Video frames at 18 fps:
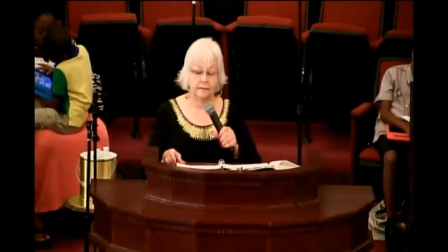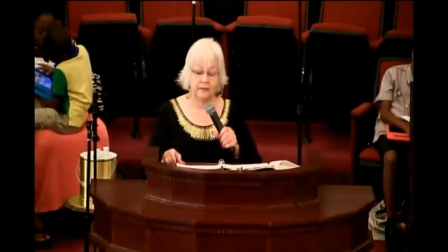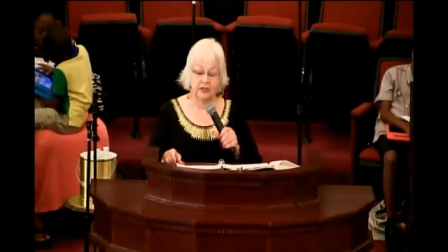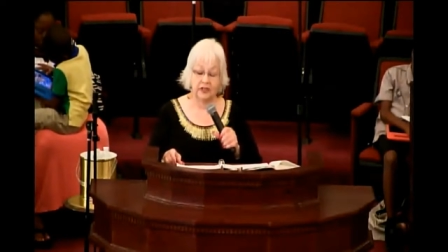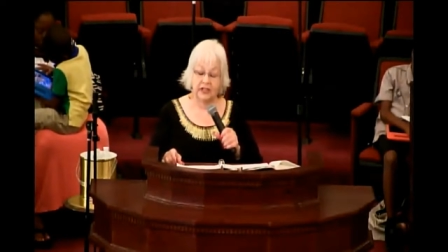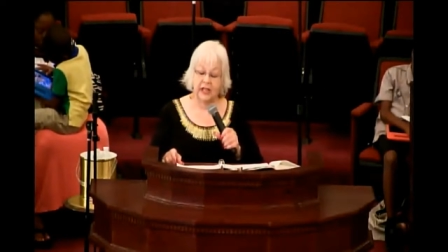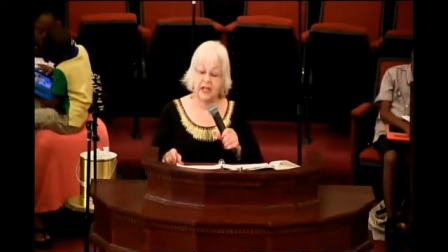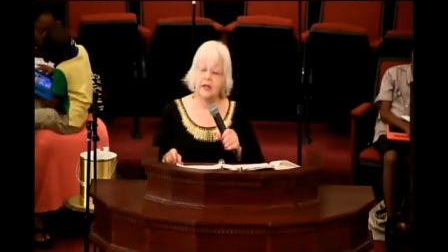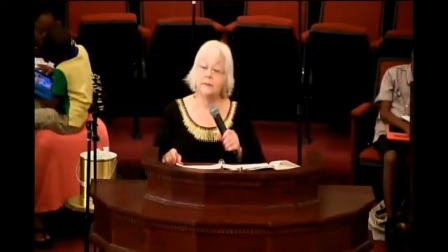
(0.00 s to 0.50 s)

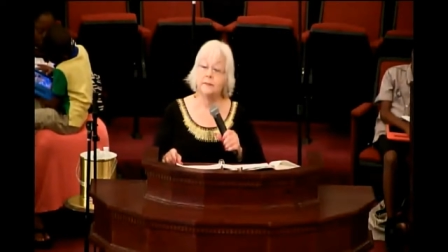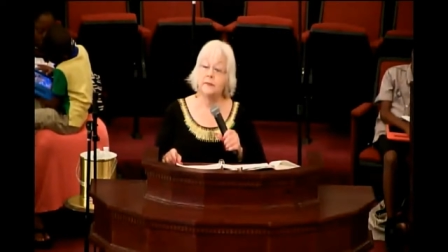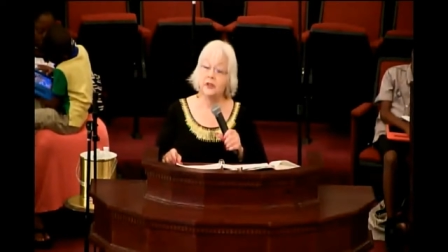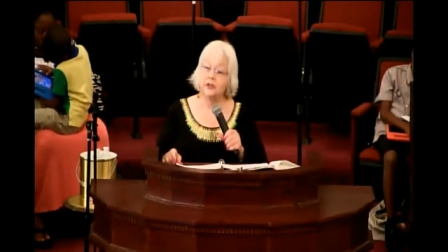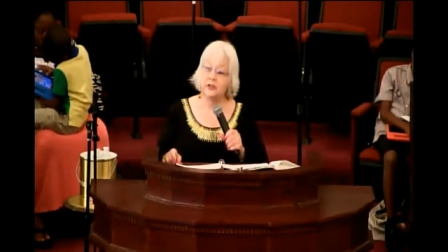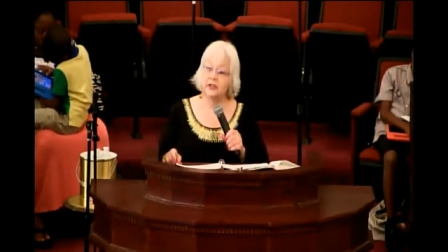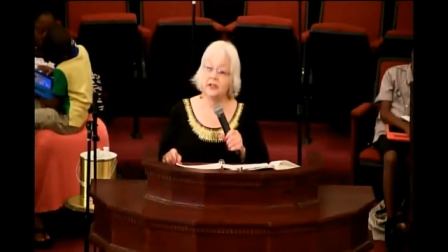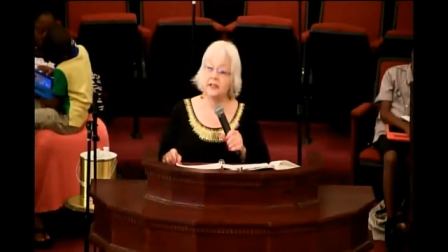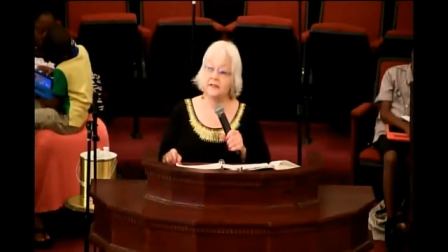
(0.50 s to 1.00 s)
to come
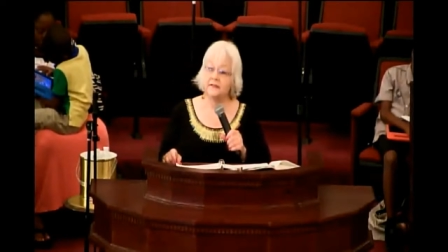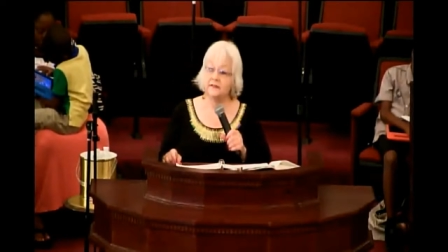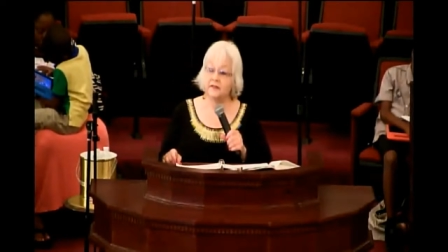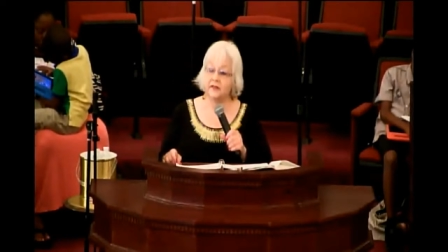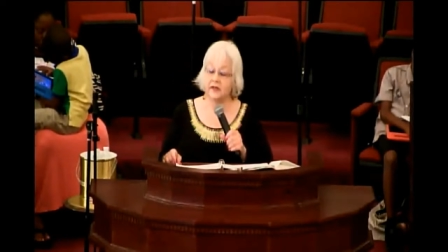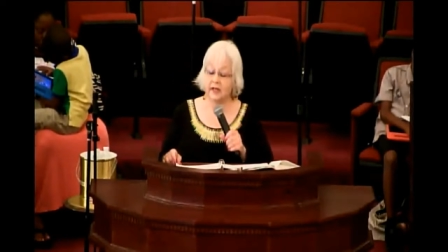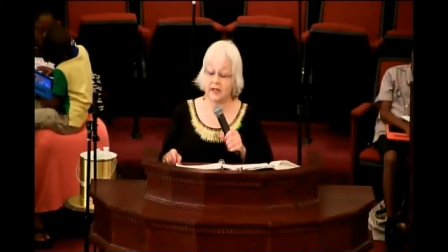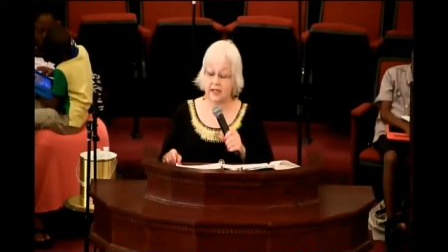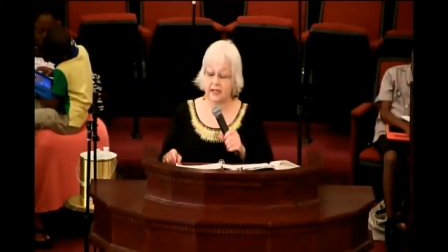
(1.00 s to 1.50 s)
looking
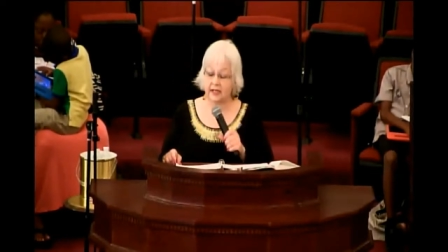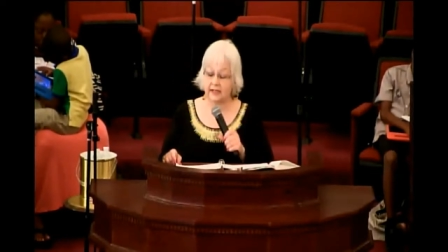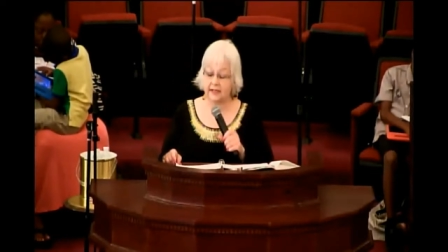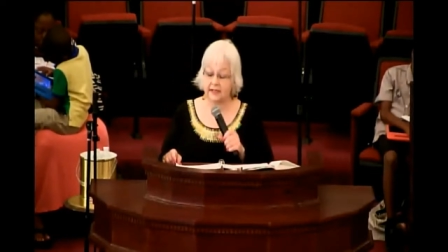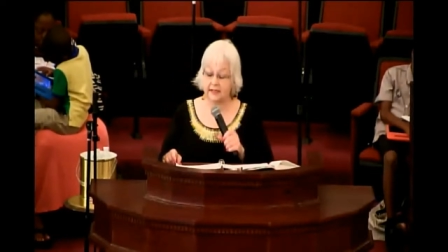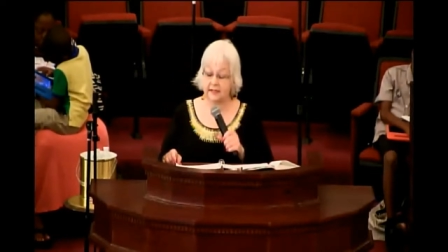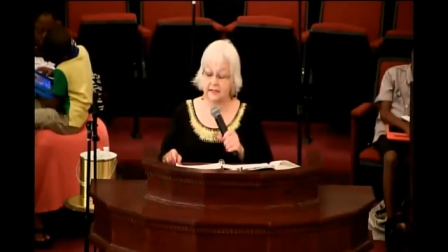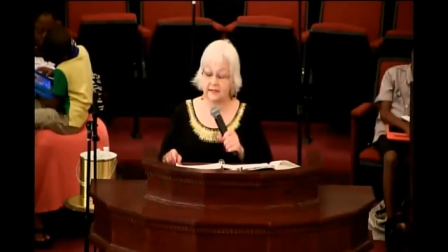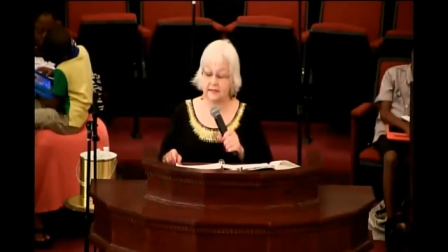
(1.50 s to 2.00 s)
for
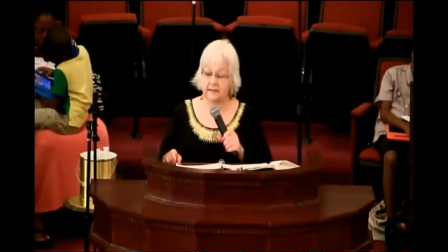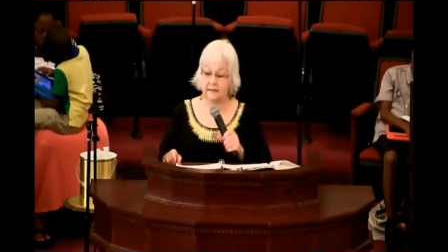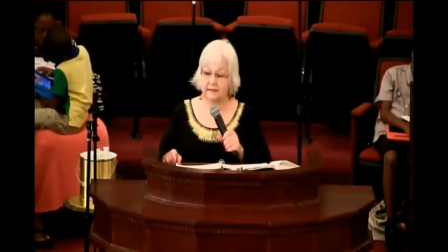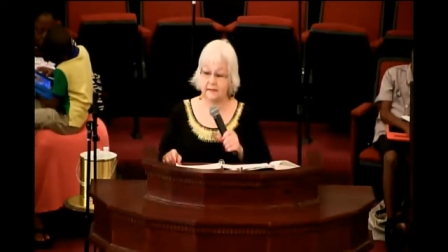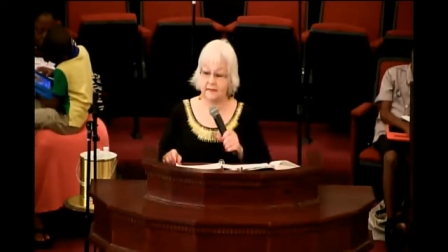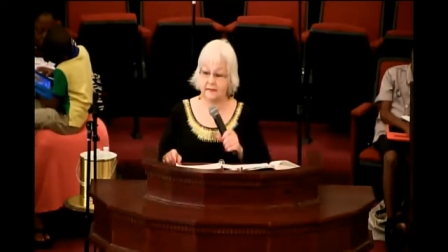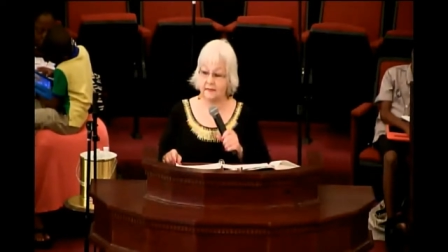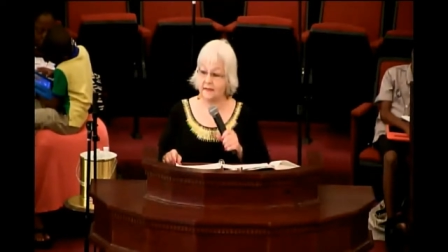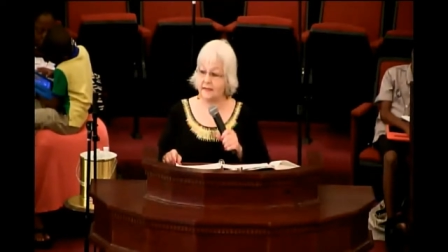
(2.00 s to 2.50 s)
us
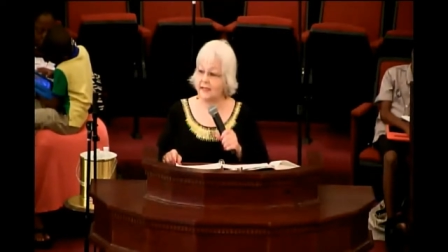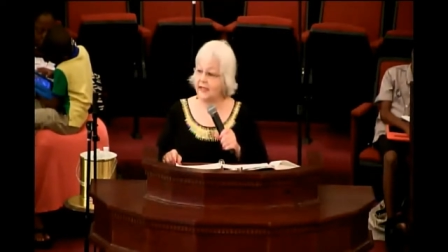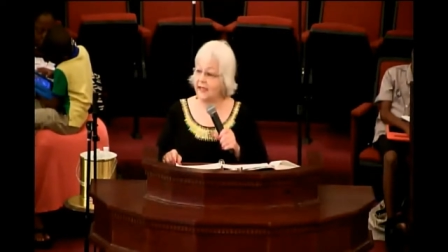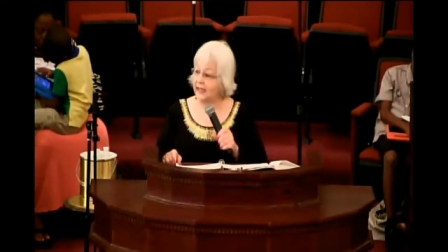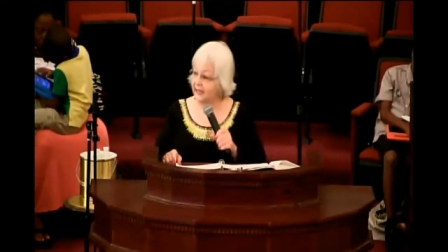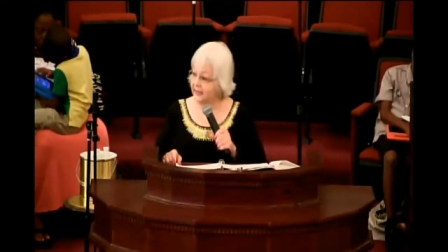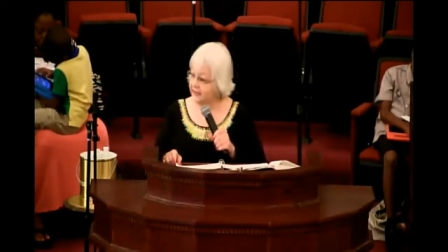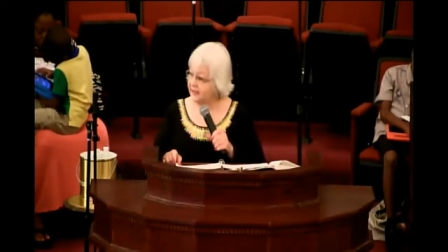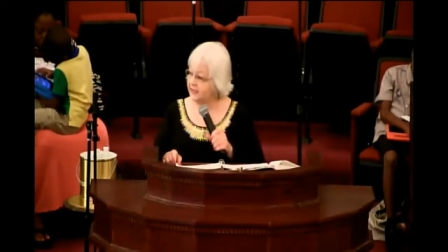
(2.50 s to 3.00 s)

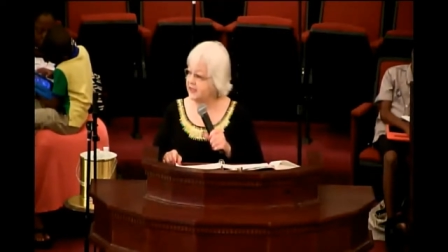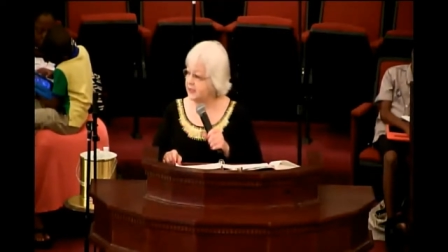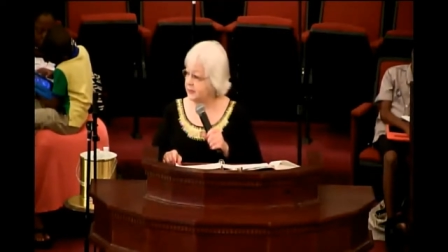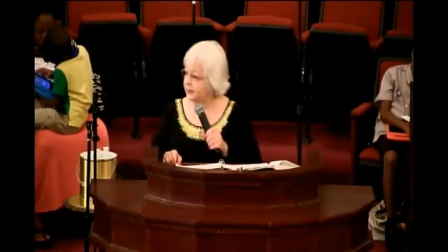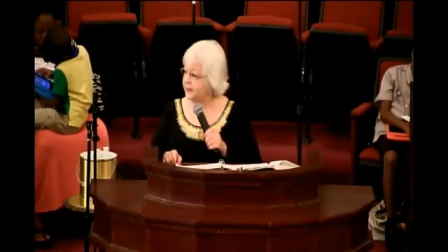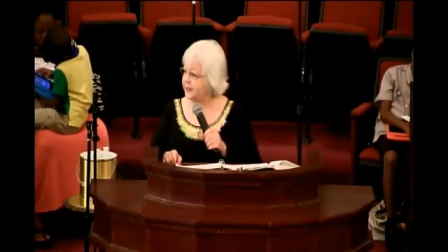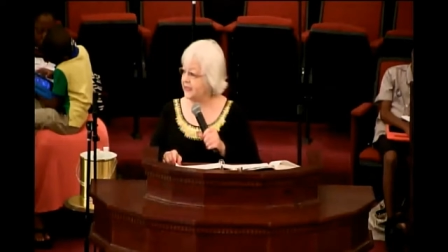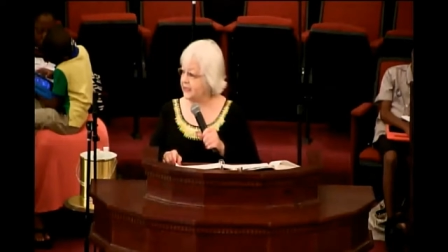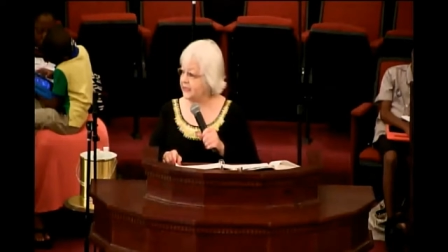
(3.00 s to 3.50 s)
and to
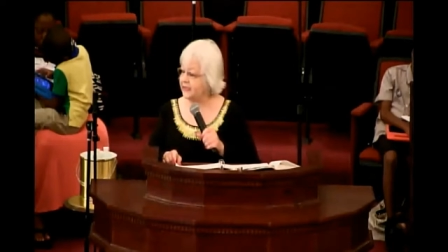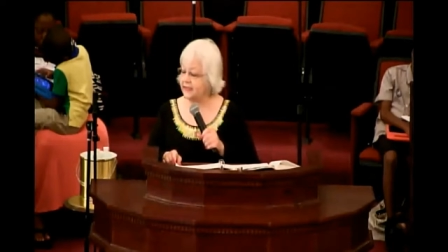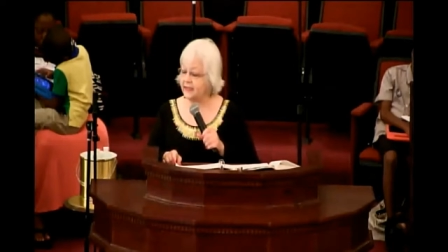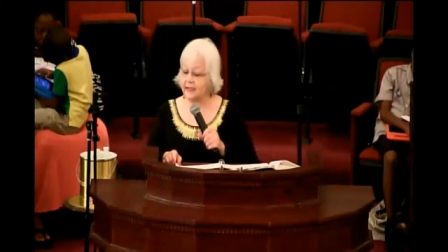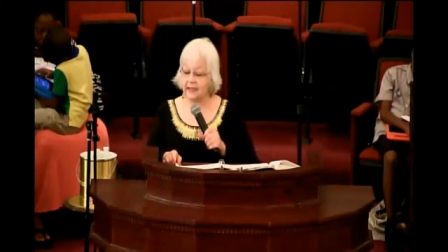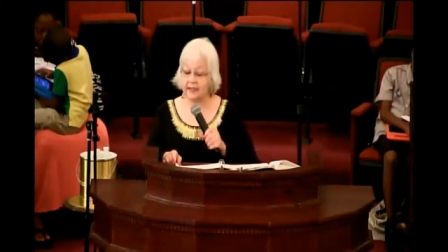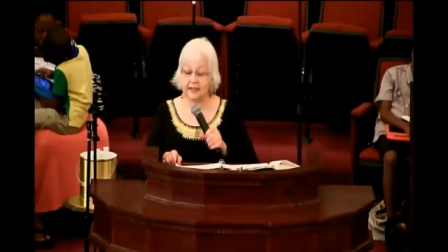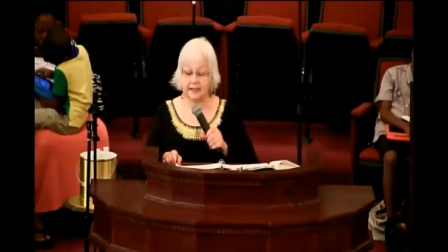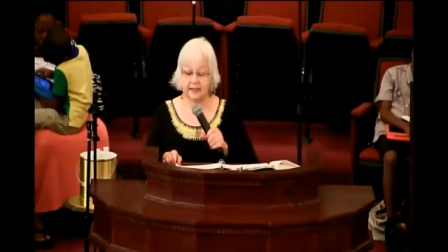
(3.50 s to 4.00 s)
speak to
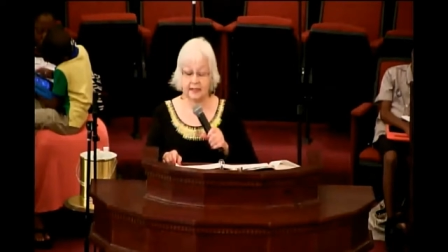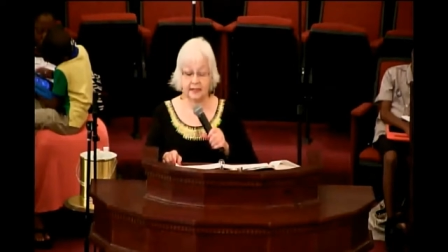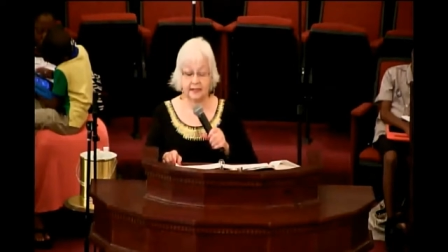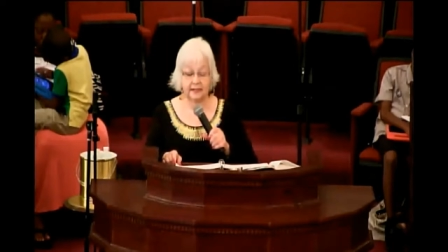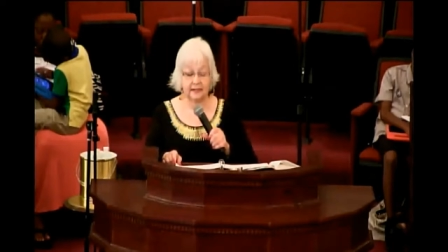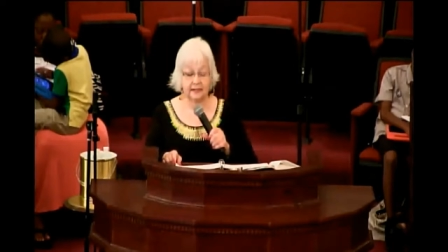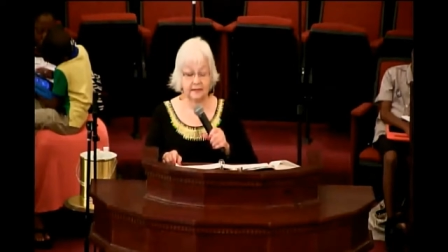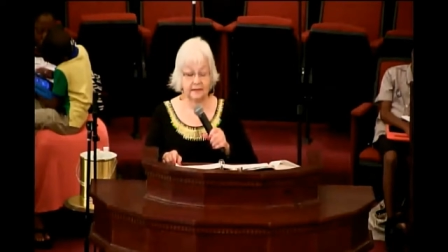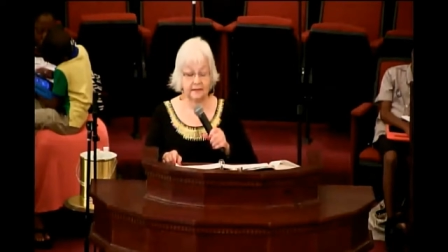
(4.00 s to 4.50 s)

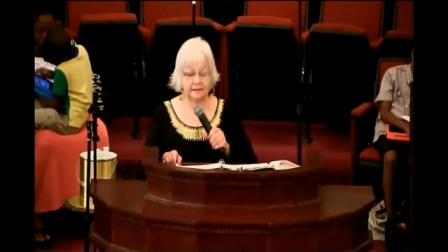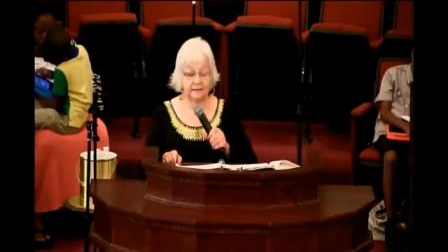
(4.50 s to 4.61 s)
us.